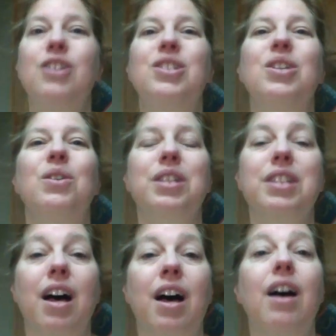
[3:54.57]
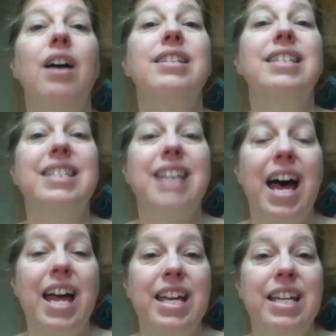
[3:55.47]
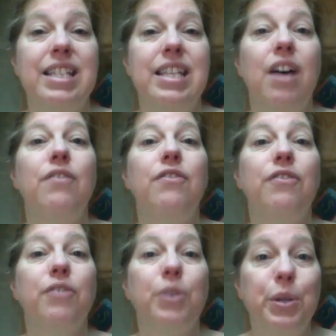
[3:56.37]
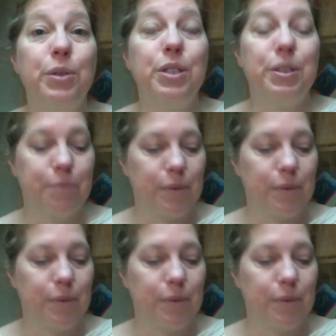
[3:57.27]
so it's a science fruit.